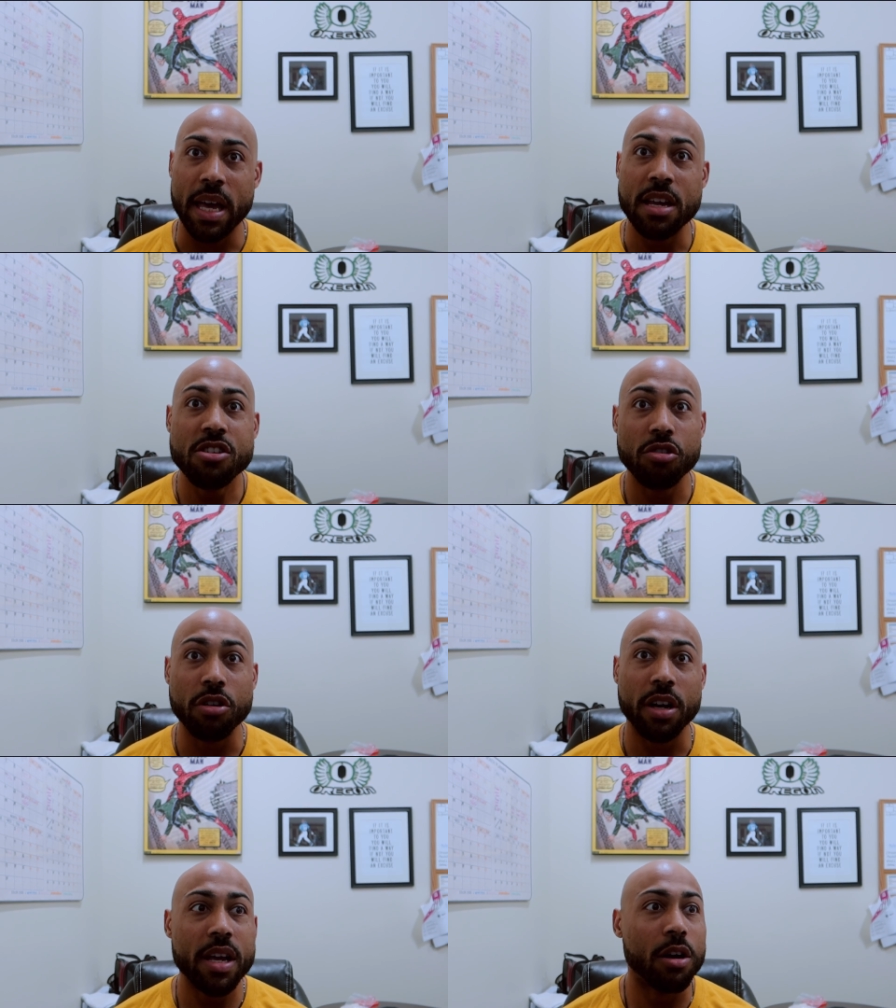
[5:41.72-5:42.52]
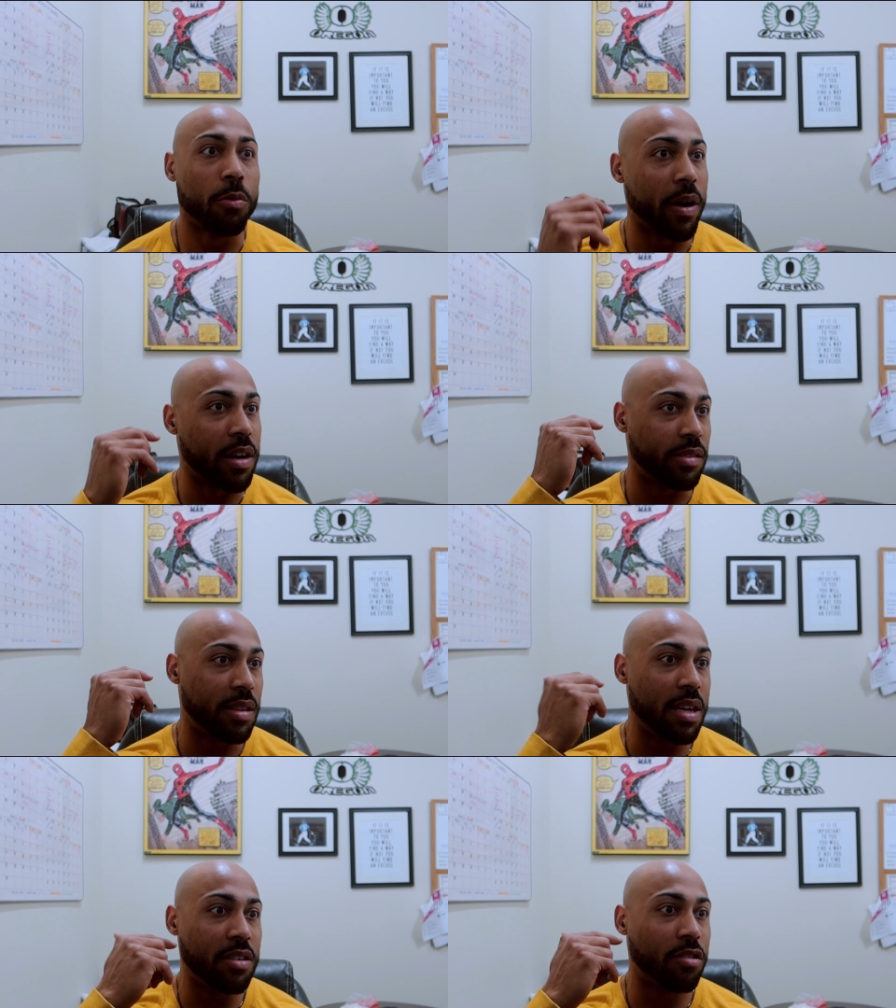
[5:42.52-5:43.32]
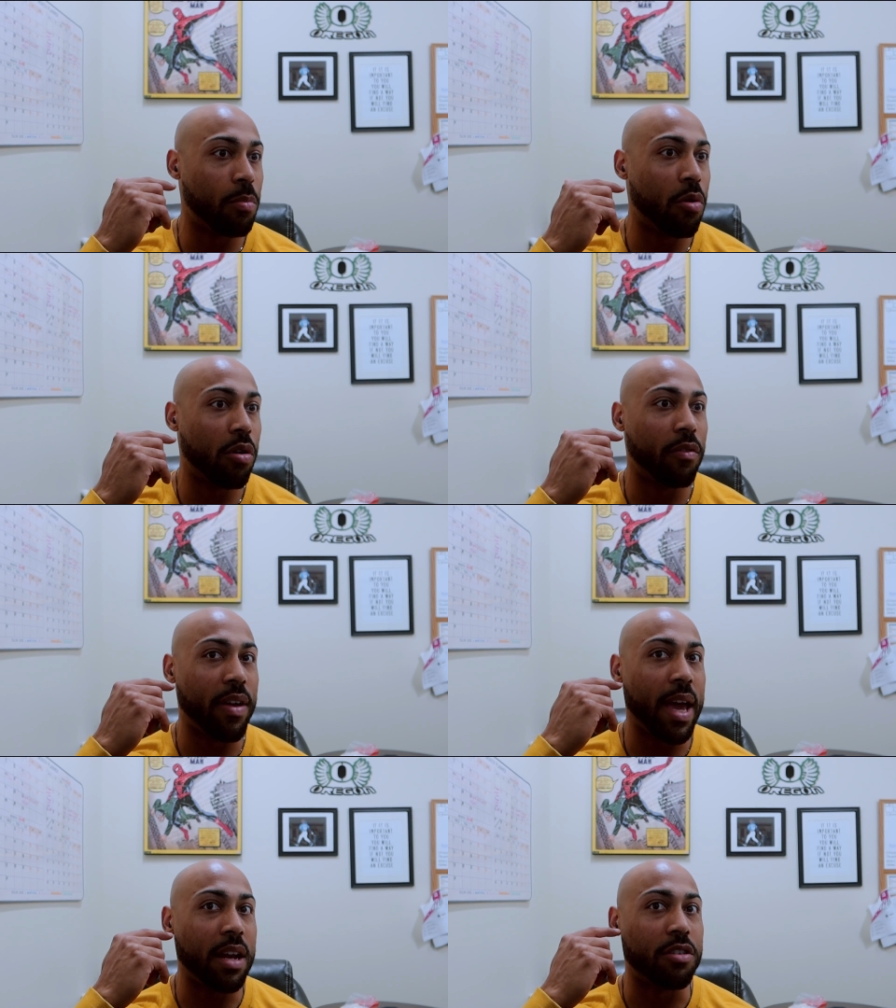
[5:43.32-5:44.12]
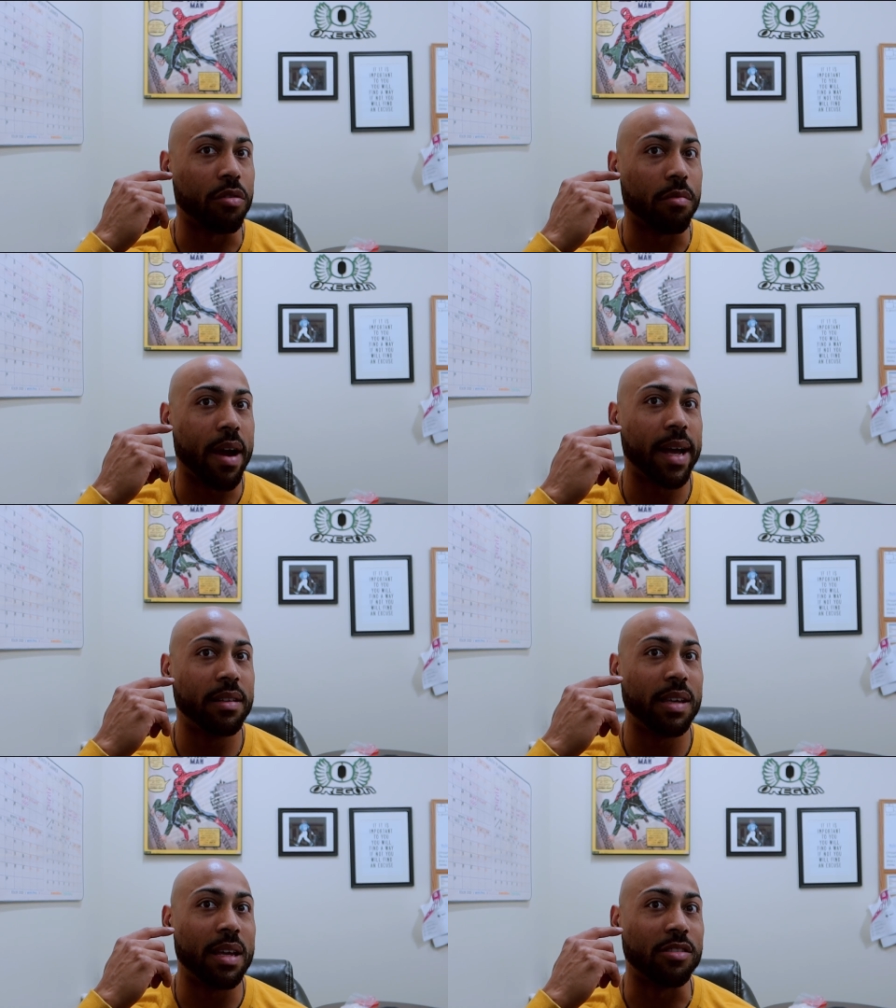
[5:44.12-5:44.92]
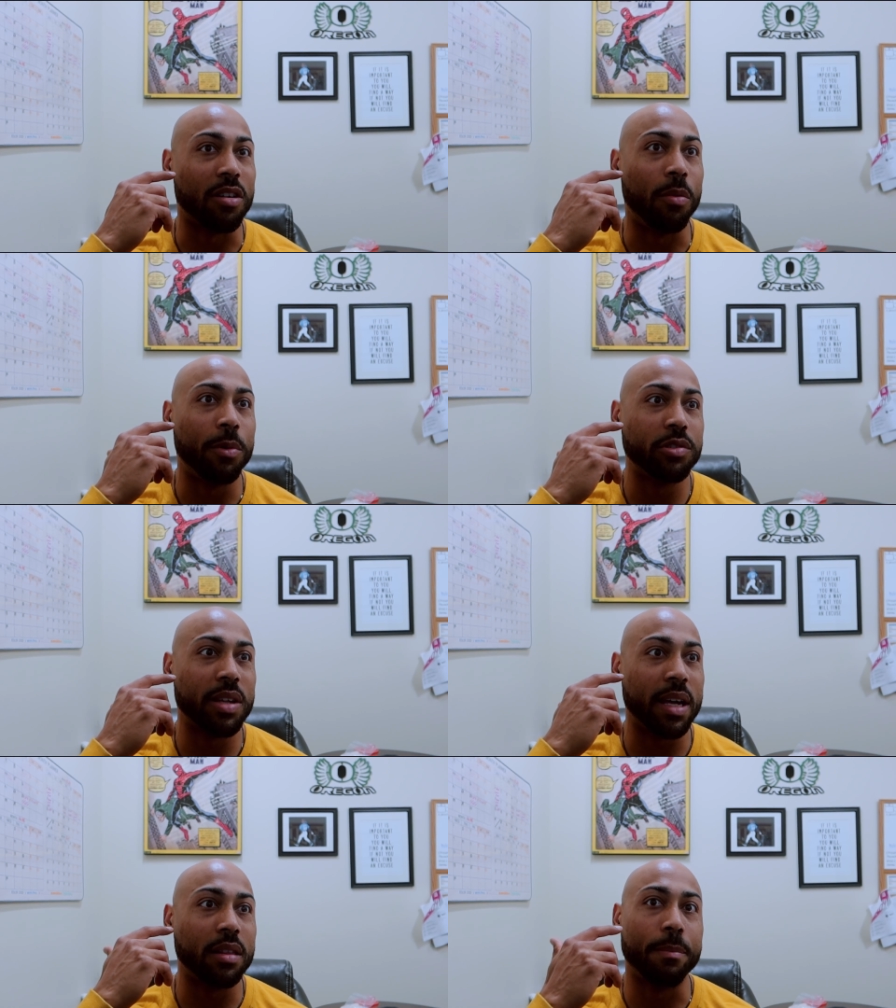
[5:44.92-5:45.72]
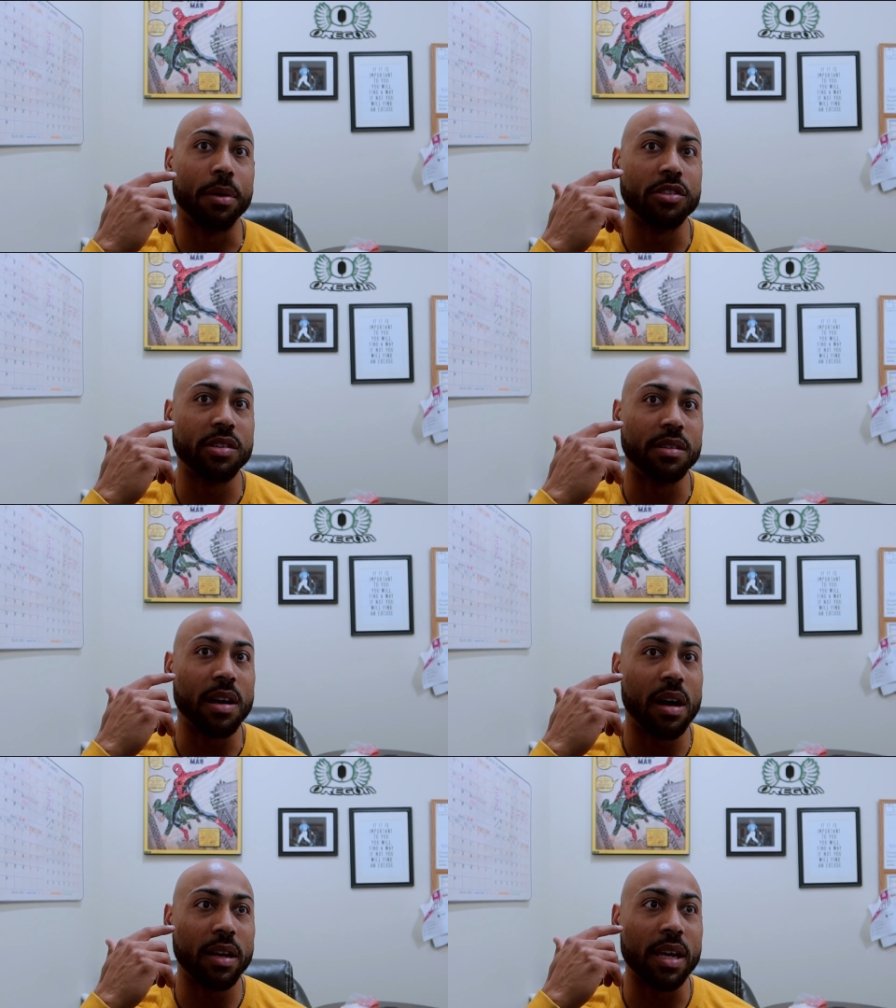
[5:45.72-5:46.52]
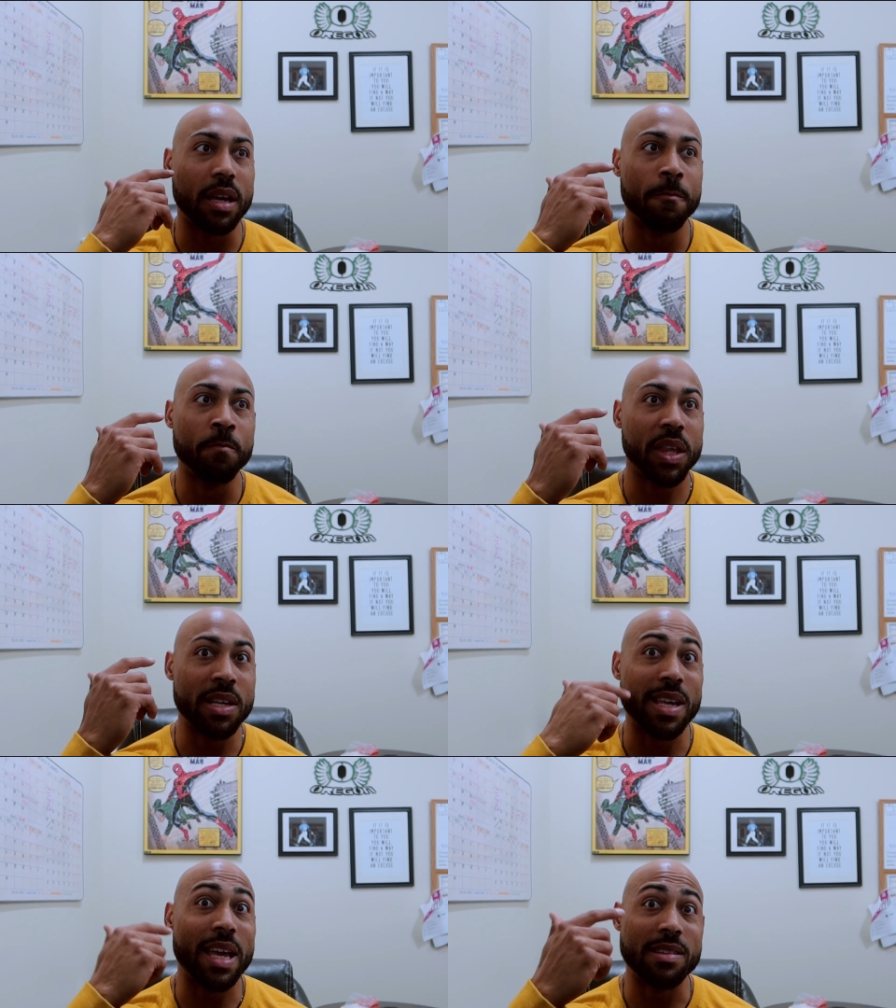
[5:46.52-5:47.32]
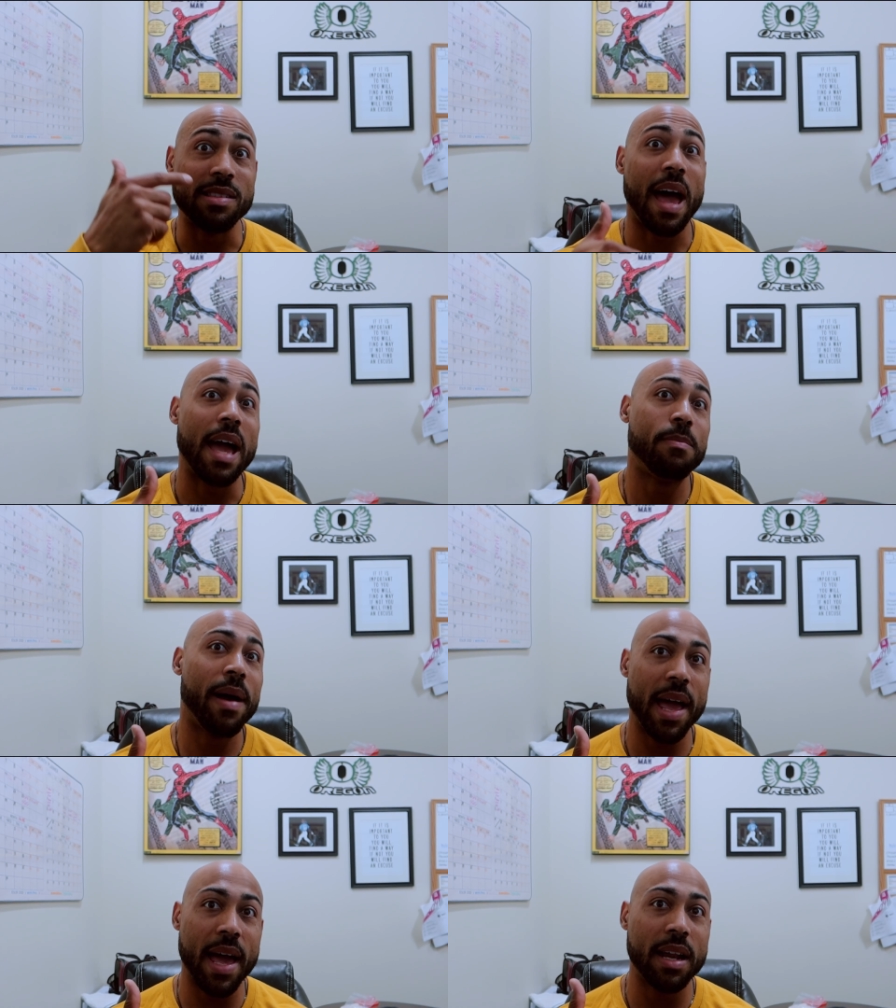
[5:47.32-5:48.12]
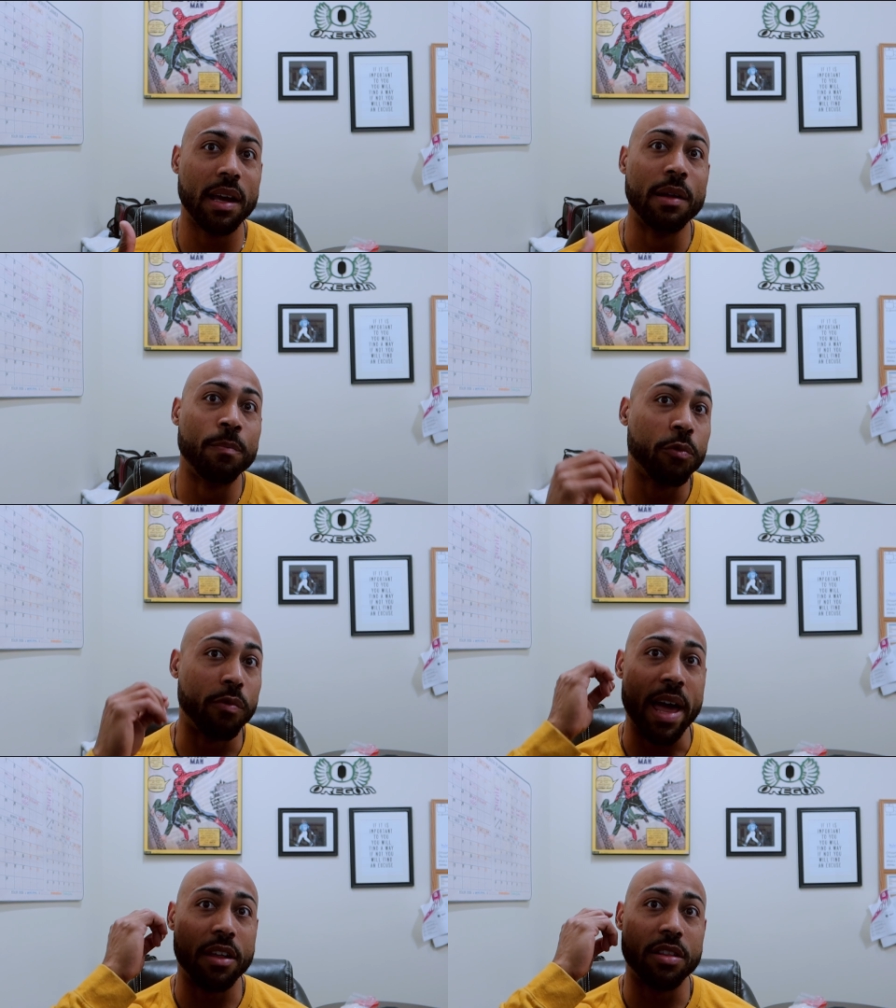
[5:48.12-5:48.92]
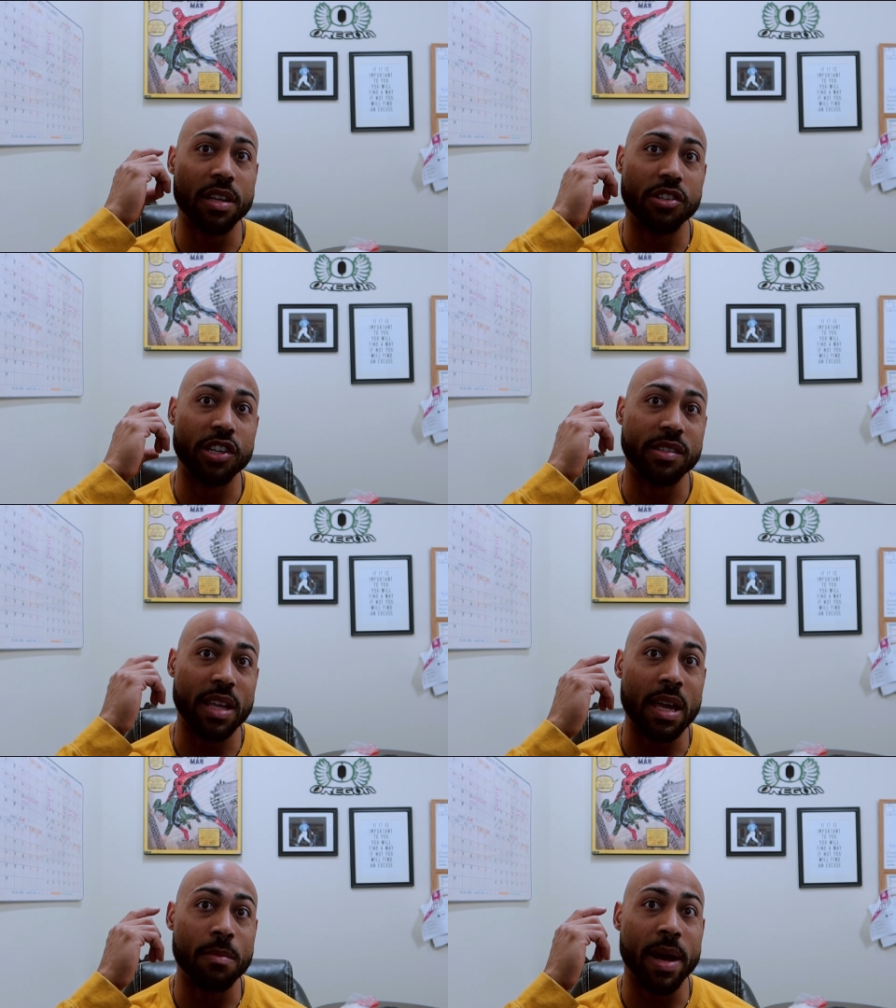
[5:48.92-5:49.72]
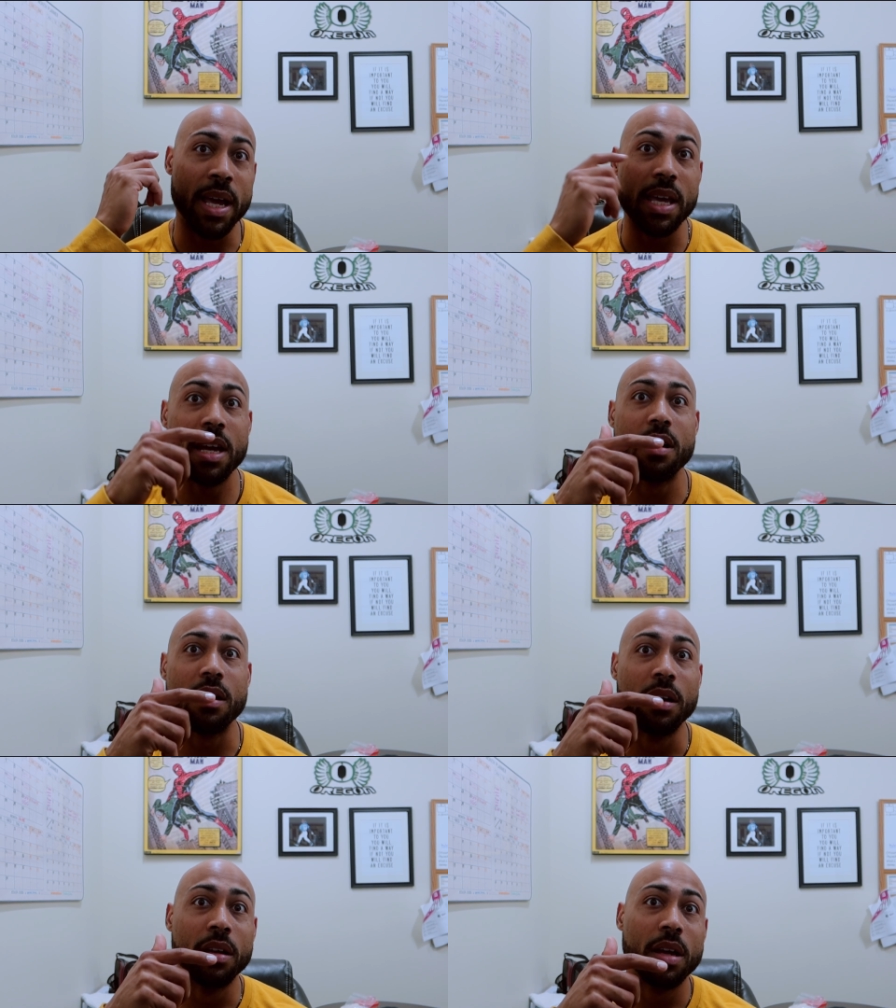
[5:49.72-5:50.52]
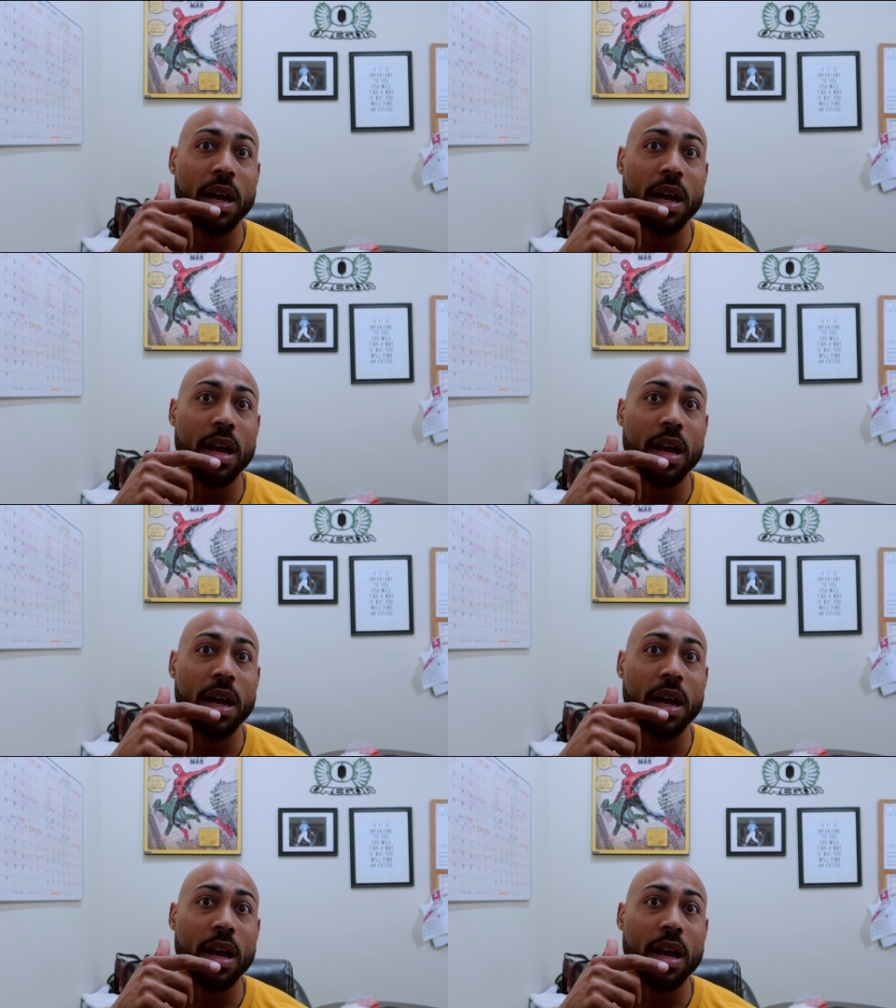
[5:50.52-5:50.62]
into your ear, whereas these are more of a direct, it's almost like the person talking is inside my head rather than just in my ear